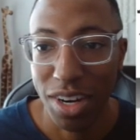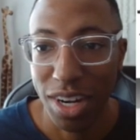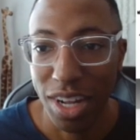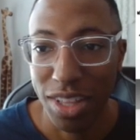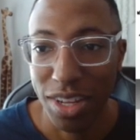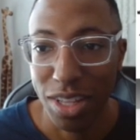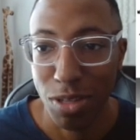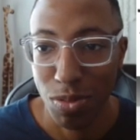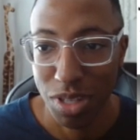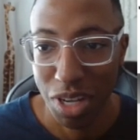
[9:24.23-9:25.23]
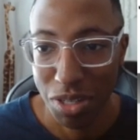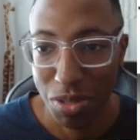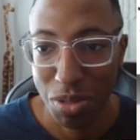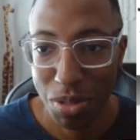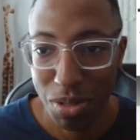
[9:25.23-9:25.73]
I thought this was also
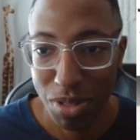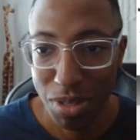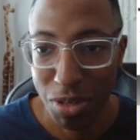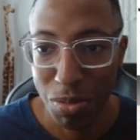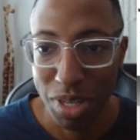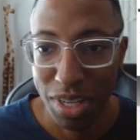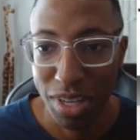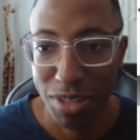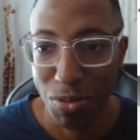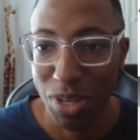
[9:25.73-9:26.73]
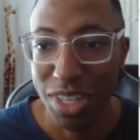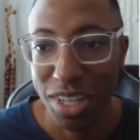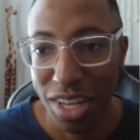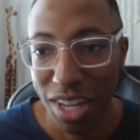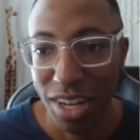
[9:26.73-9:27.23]
cool too, because once
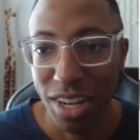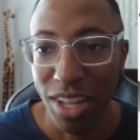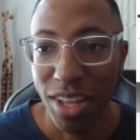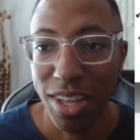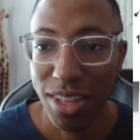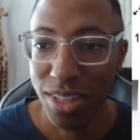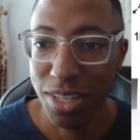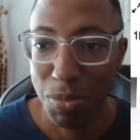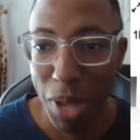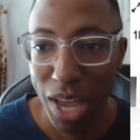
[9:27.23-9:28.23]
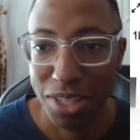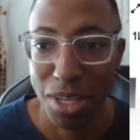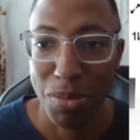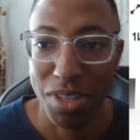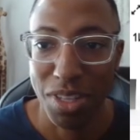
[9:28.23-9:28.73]
again, this backs
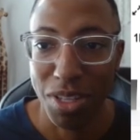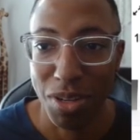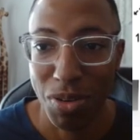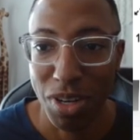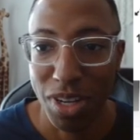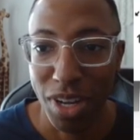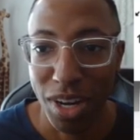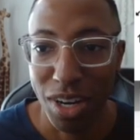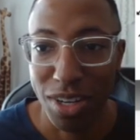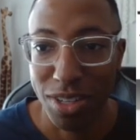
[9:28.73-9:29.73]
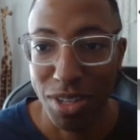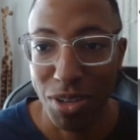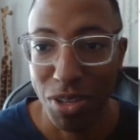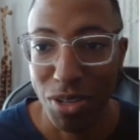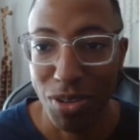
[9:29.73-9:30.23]
up to the courtyard, so
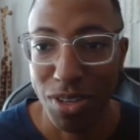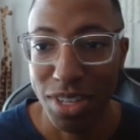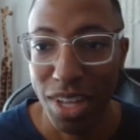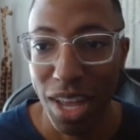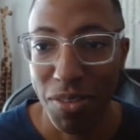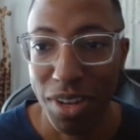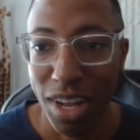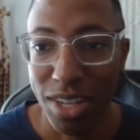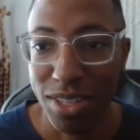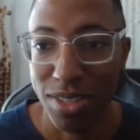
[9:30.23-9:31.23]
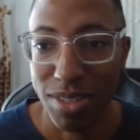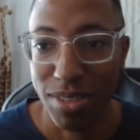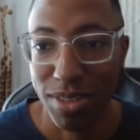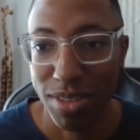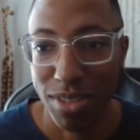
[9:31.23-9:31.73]
you just have a nice
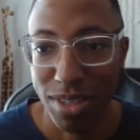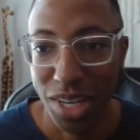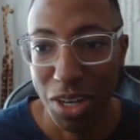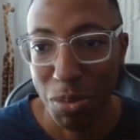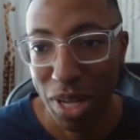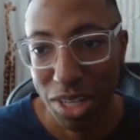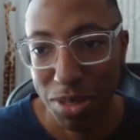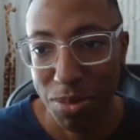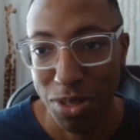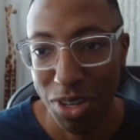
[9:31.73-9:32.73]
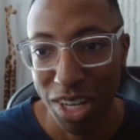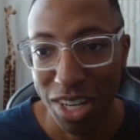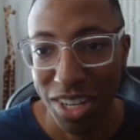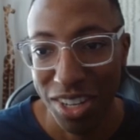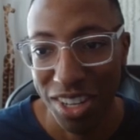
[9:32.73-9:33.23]
cherry blossom
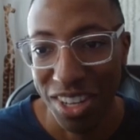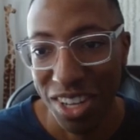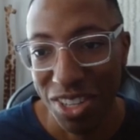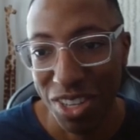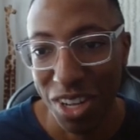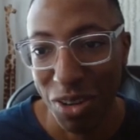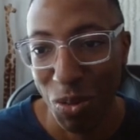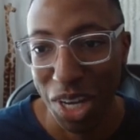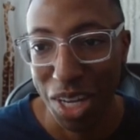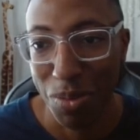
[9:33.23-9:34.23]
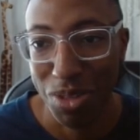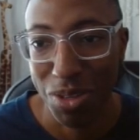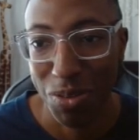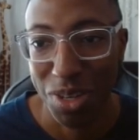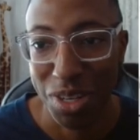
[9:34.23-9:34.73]
tree to wake up
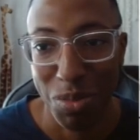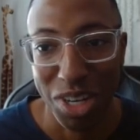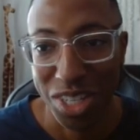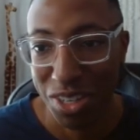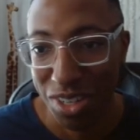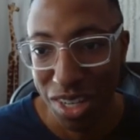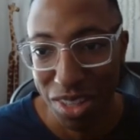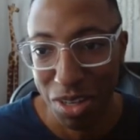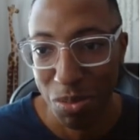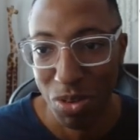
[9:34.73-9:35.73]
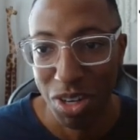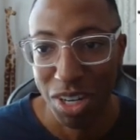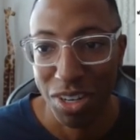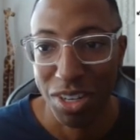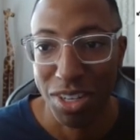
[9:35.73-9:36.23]
to when you're brushing your teeth in the morning,
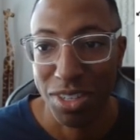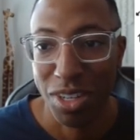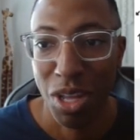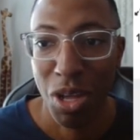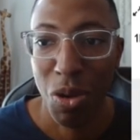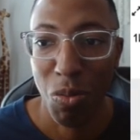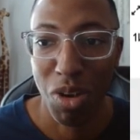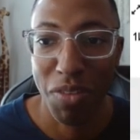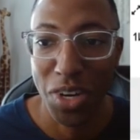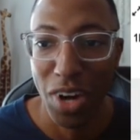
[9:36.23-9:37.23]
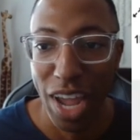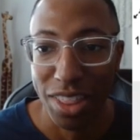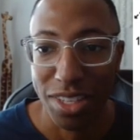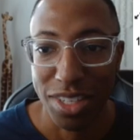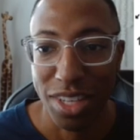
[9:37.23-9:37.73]
or just whenever you're at
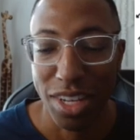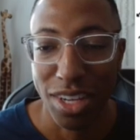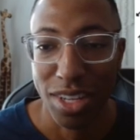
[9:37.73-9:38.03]
the sink.